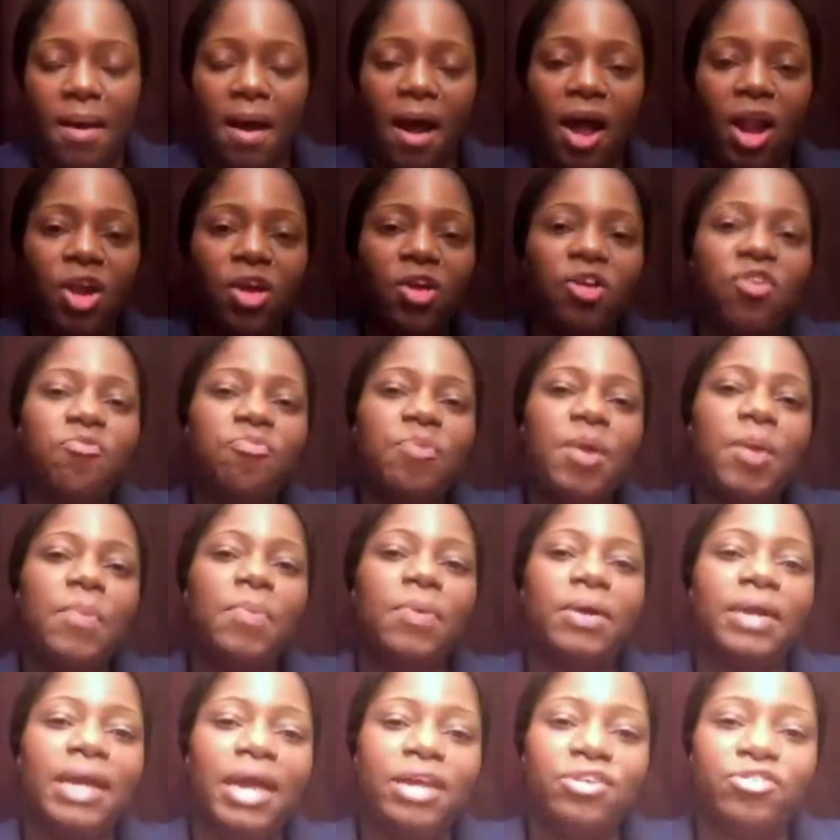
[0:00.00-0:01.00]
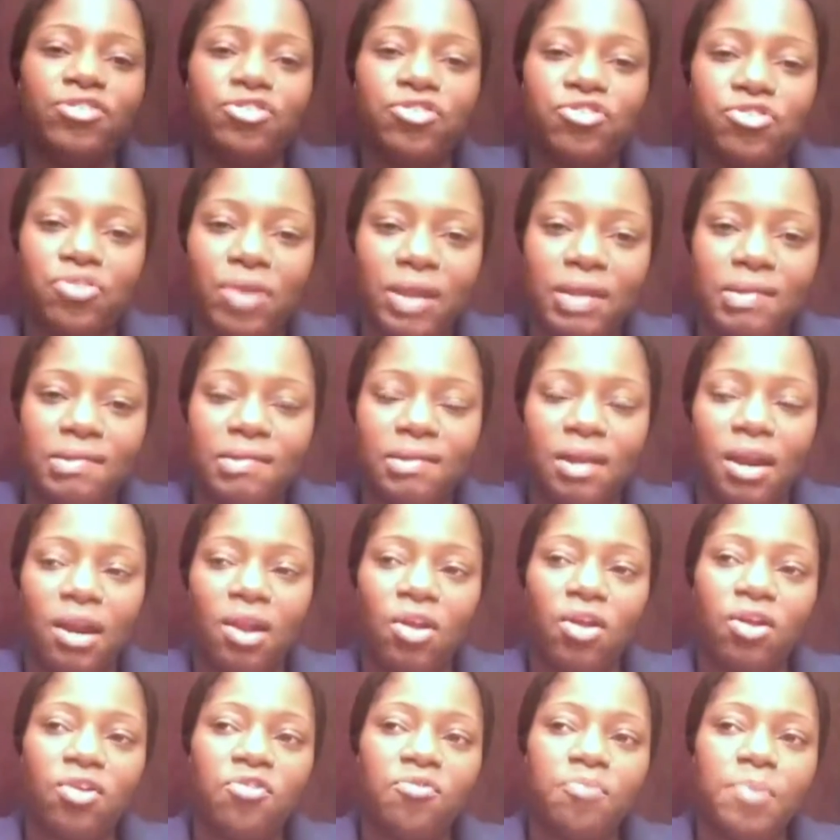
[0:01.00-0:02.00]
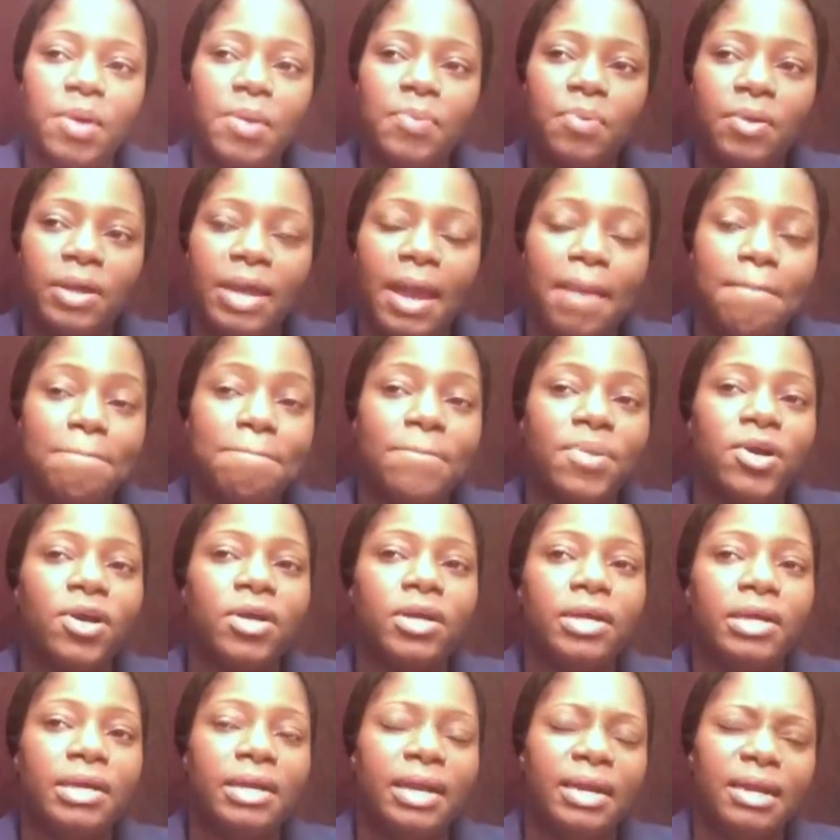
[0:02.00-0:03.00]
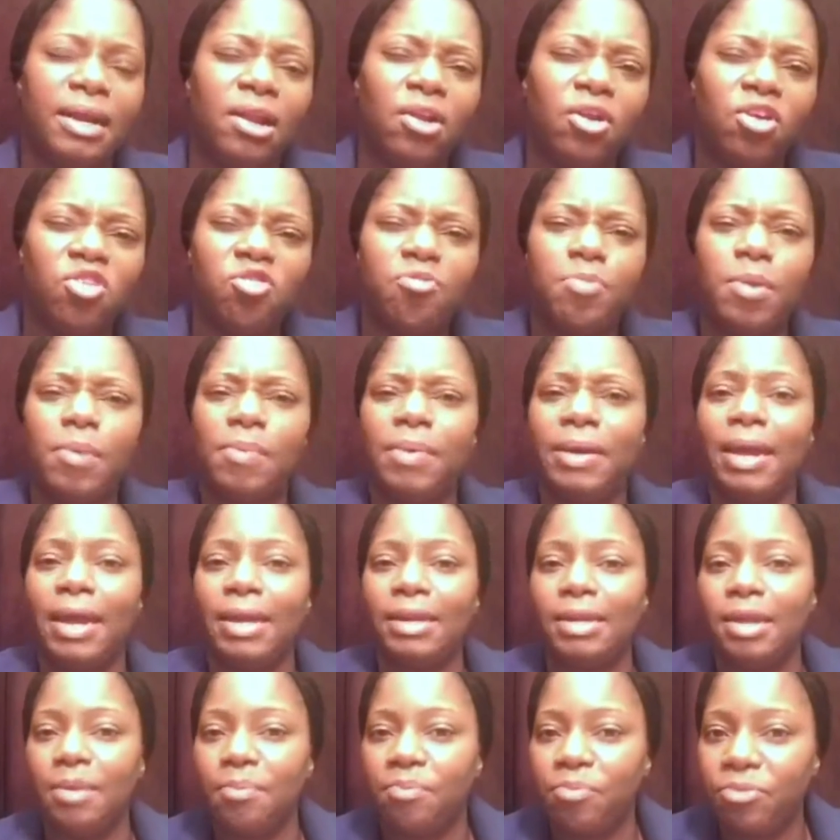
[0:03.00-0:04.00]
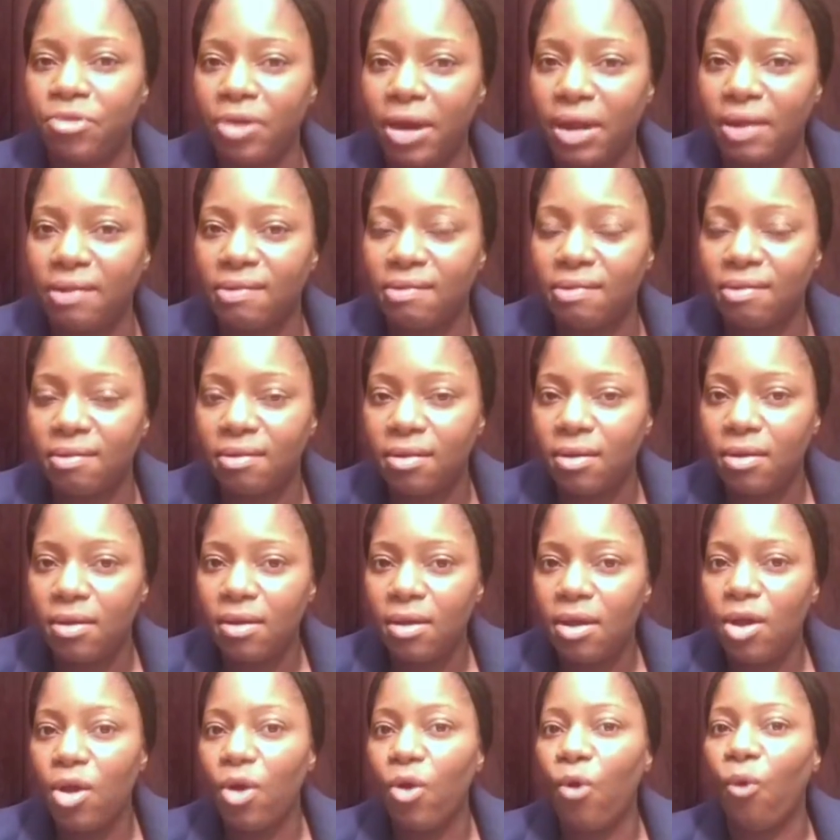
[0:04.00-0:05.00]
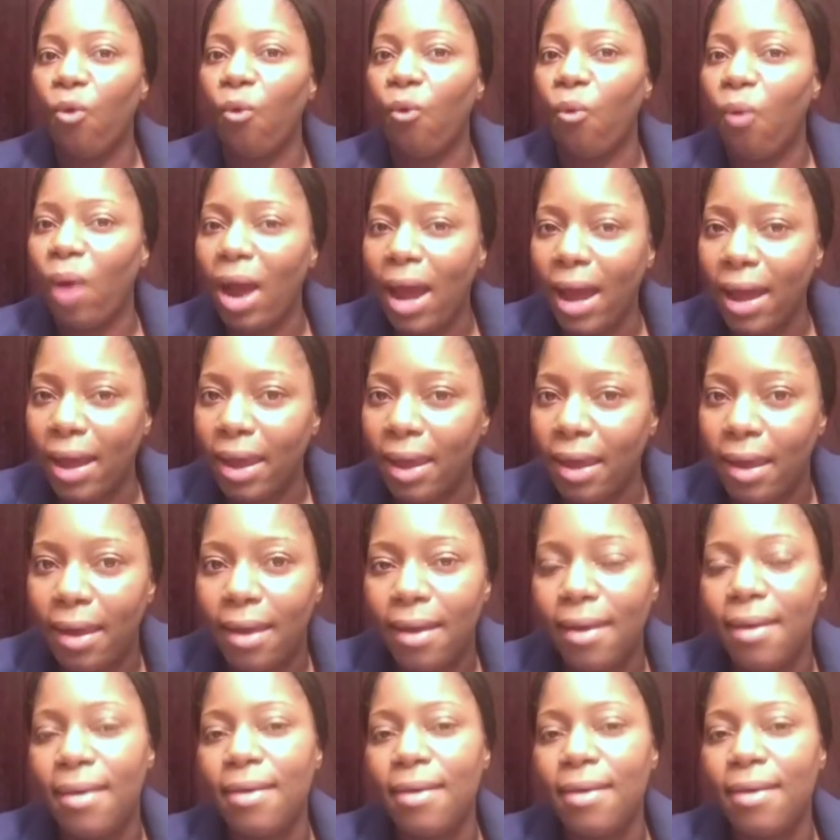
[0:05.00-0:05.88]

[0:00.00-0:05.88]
A lot of people get stressed, and a lot of people get burdened, and a lot of people get depressed. Why?